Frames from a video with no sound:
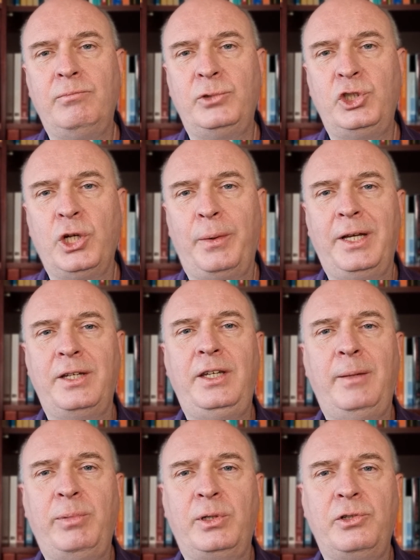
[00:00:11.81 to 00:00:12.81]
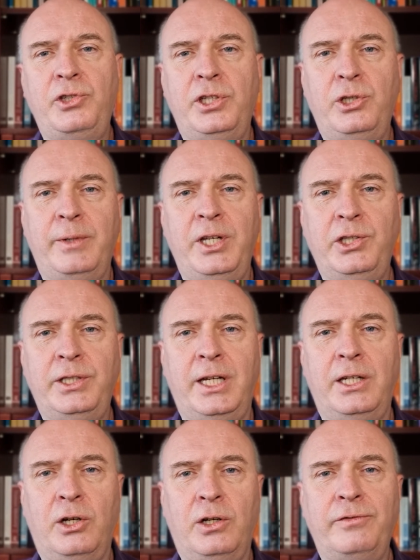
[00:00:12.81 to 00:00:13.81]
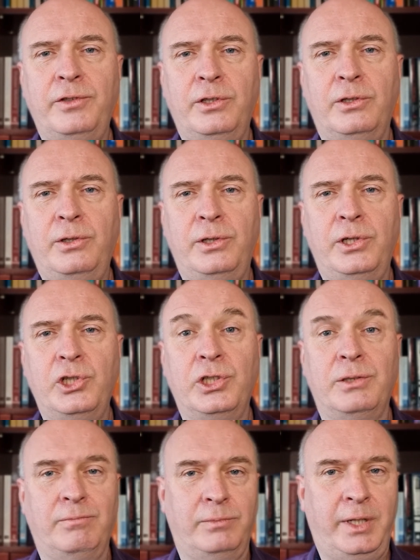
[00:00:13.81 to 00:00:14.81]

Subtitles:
showing a typical situation that often occurs